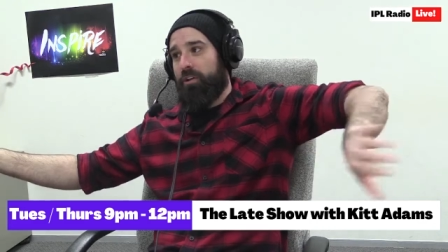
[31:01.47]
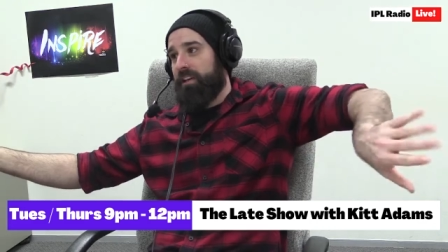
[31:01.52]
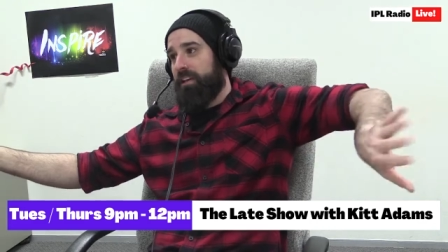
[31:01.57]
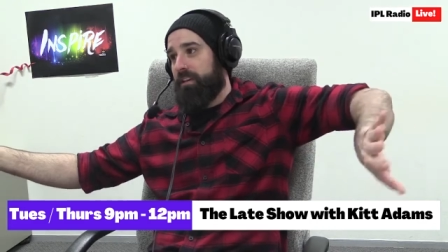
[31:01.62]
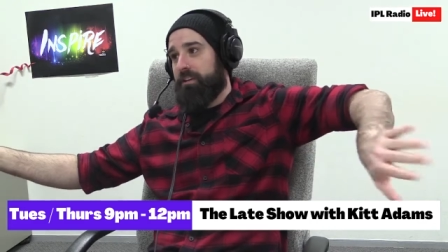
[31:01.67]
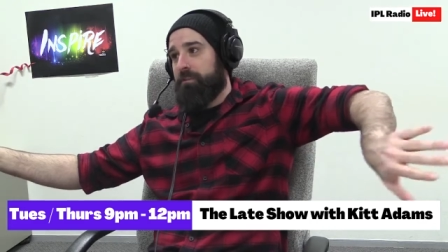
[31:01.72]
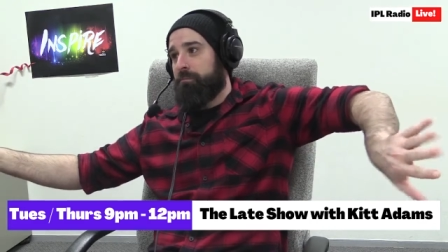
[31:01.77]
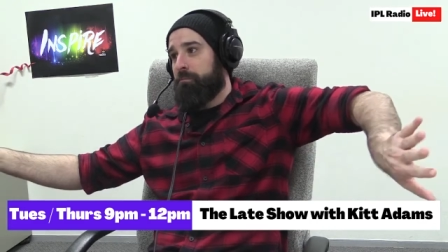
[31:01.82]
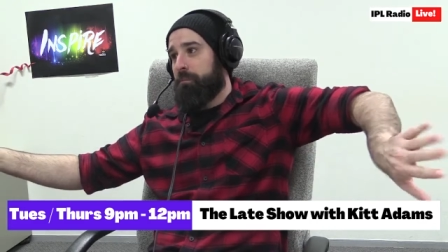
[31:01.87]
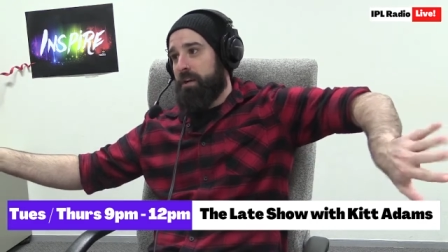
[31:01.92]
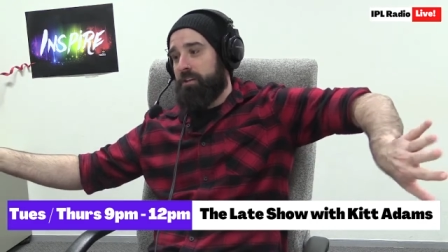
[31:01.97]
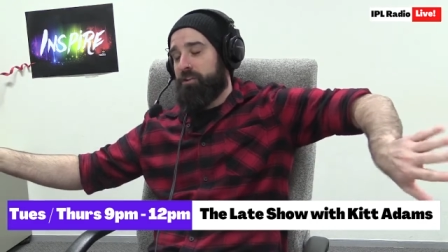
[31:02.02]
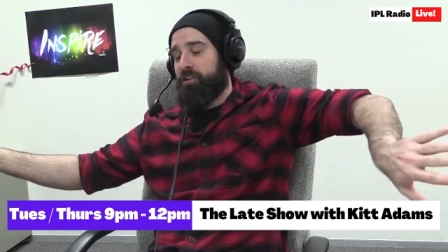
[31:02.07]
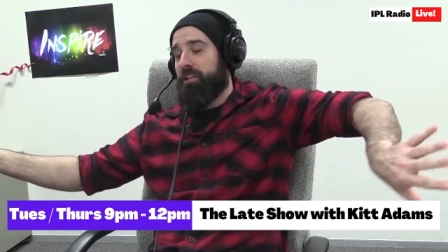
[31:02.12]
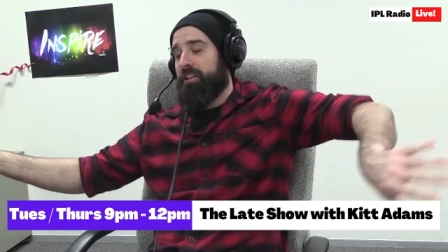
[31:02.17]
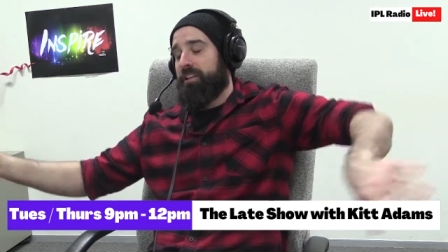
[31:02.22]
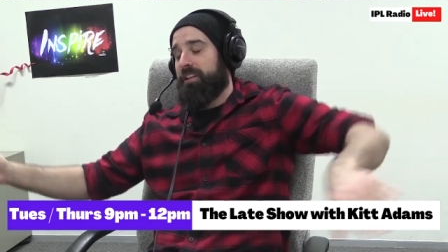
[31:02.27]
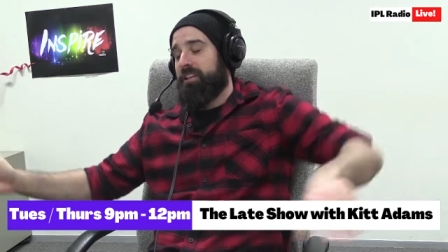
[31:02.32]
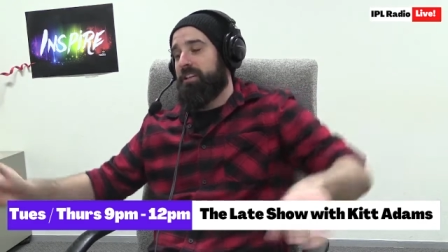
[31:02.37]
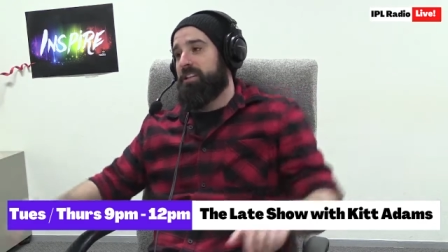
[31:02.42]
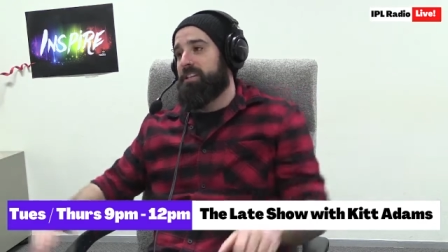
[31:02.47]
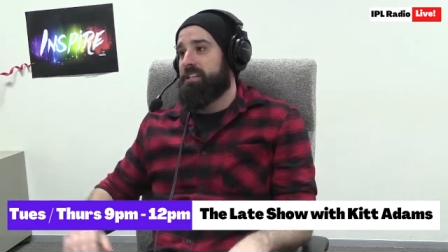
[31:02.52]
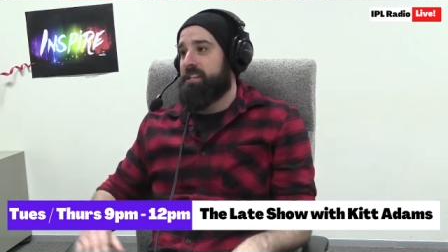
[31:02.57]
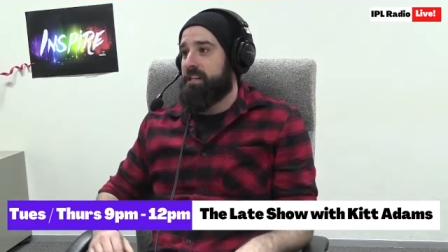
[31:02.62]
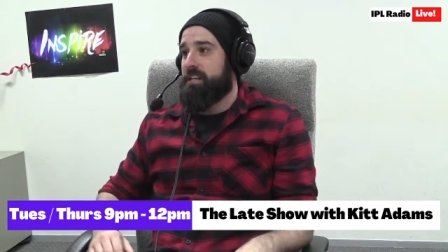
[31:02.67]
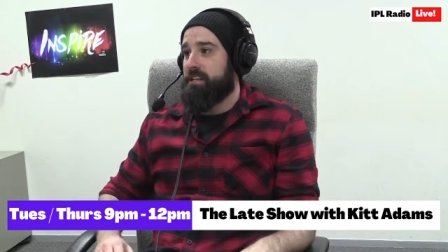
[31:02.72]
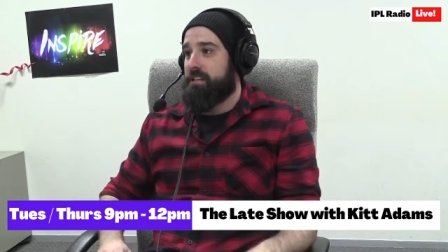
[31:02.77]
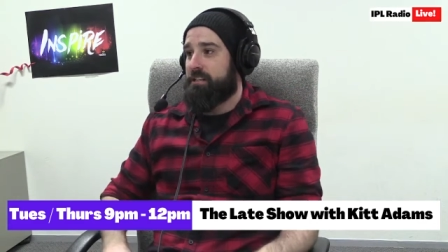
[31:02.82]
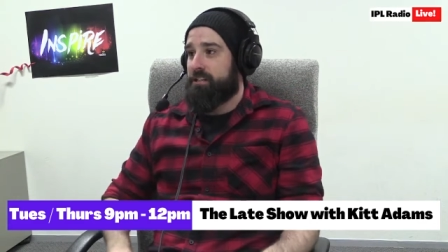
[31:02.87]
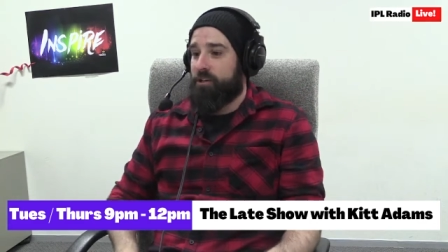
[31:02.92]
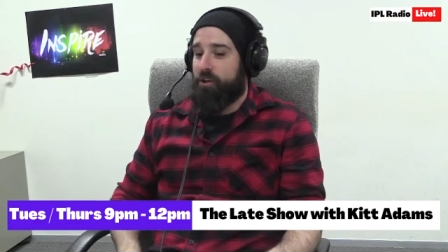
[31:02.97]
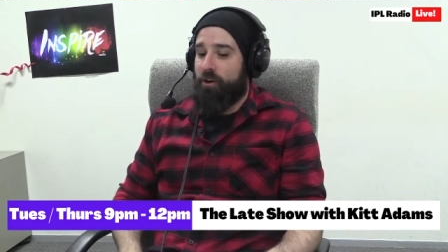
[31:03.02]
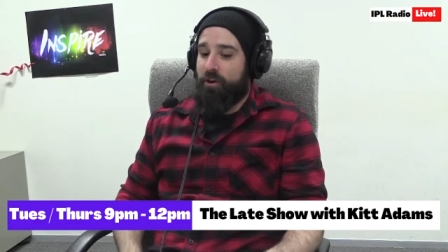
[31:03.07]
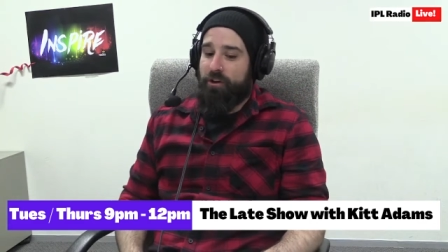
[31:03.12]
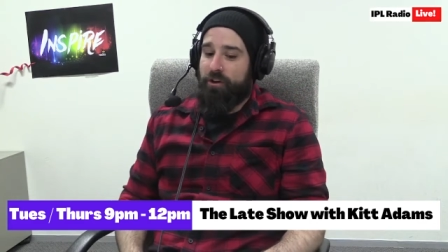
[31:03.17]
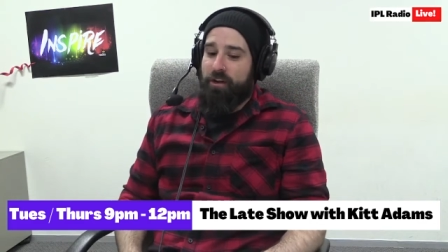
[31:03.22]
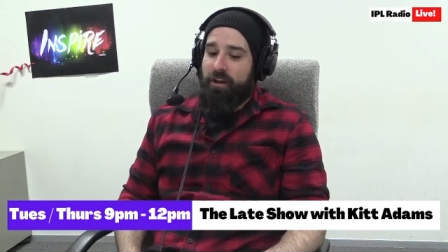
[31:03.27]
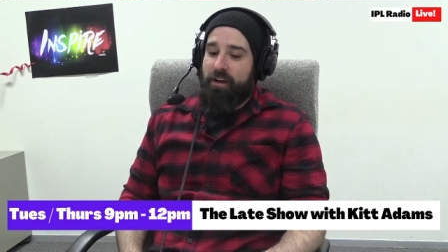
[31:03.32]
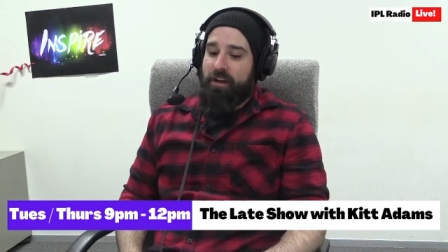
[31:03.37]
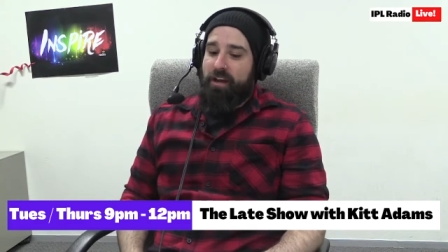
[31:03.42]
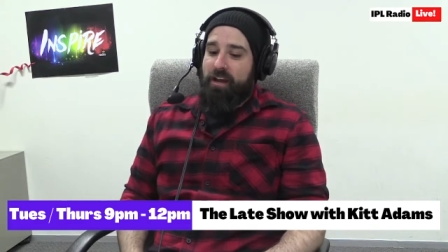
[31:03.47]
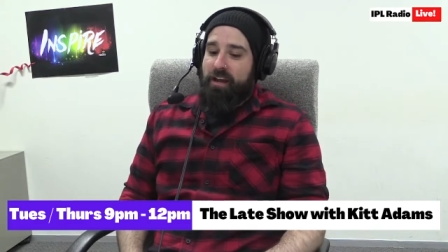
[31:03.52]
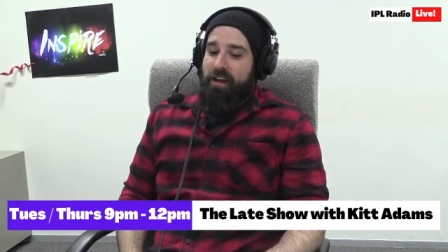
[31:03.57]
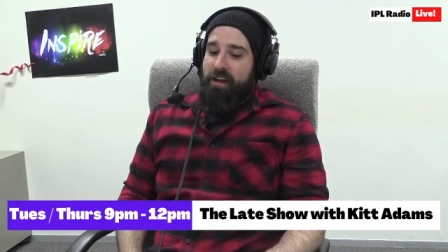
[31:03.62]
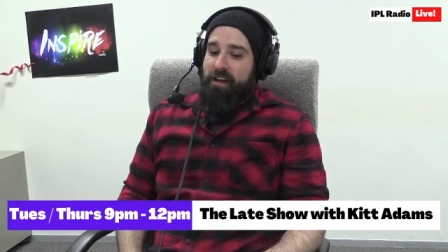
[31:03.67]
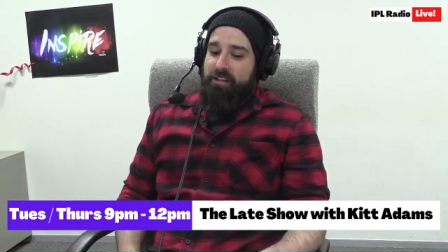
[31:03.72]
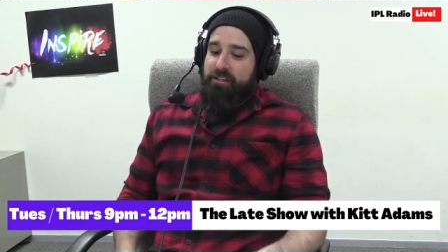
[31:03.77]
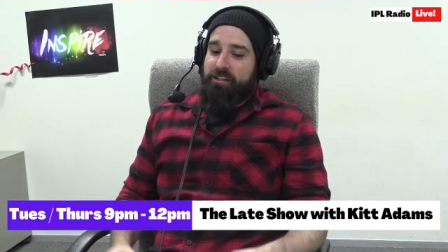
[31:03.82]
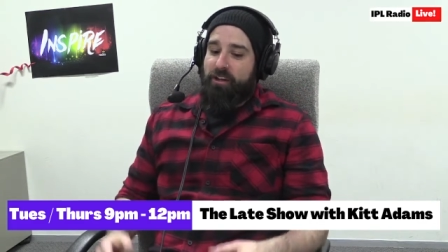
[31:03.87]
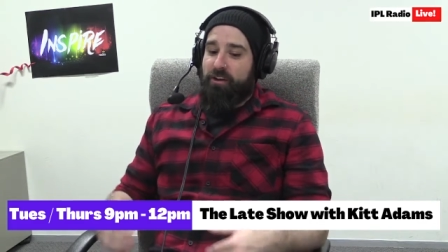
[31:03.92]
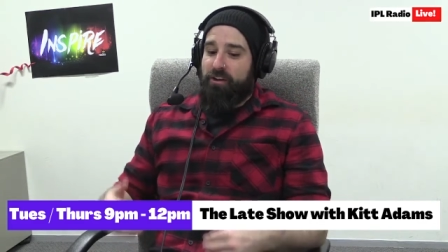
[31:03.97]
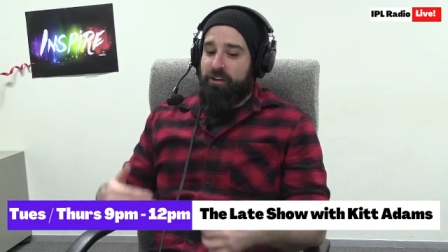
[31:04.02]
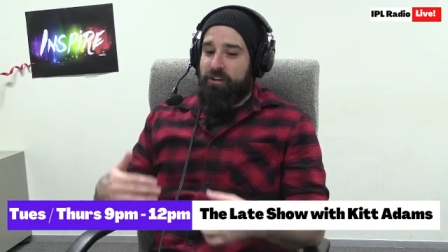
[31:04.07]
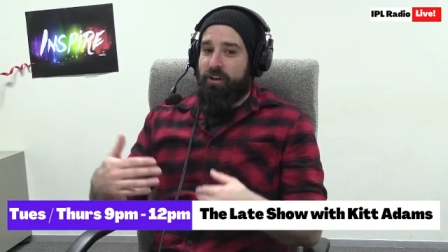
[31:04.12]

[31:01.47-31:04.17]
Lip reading: much earlier this year. So So